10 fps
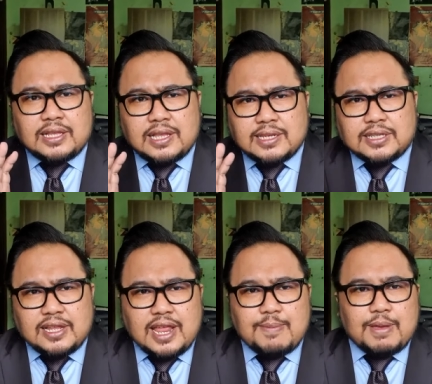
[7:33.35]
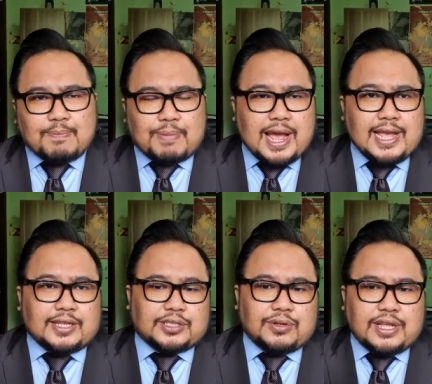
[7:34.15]
As the name
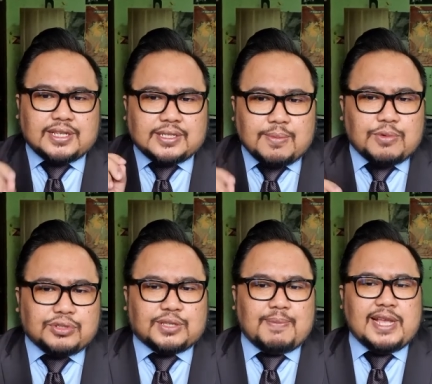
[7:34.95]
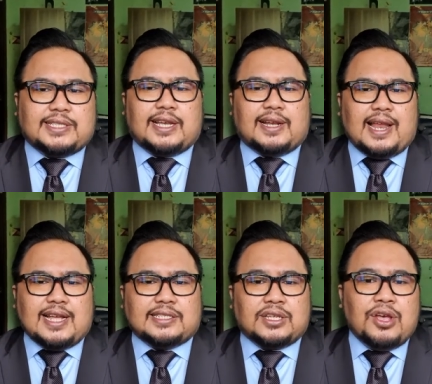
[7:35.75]
implies, no, it is the most basic
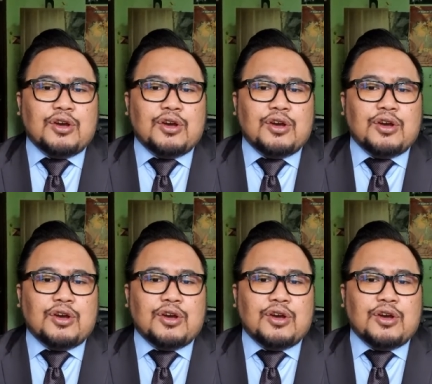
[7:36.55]
class